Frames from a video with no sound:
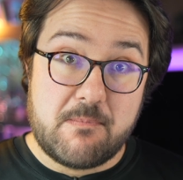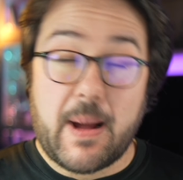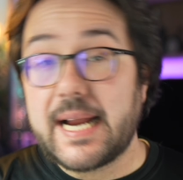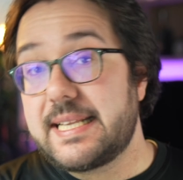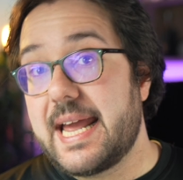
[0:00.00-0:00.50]

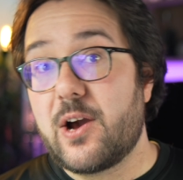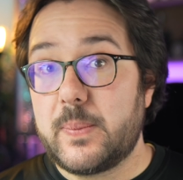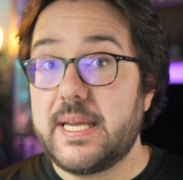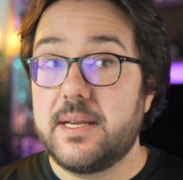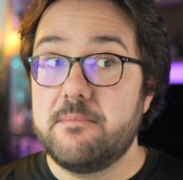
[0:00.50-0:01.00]
might now
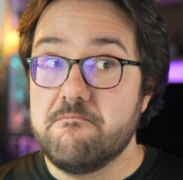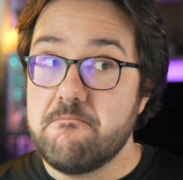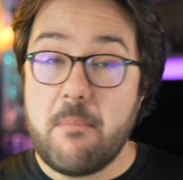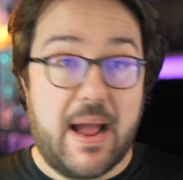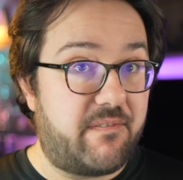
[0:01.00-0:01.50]
be
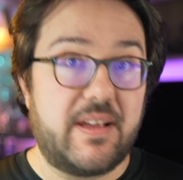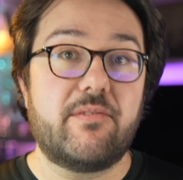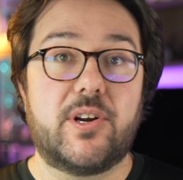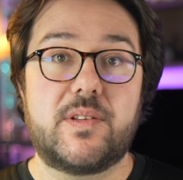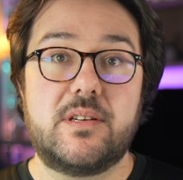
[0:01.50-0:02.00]
my
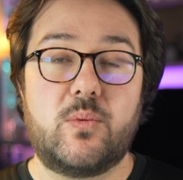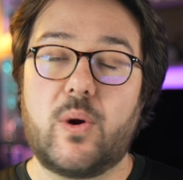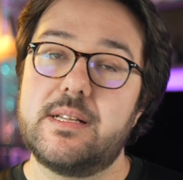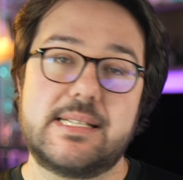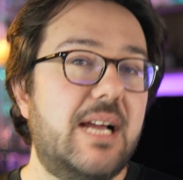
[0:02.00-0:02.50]
favorite
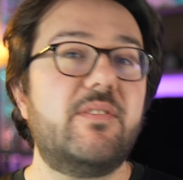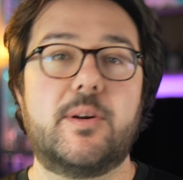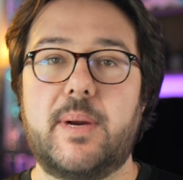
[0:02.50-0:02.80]
wireless lavalier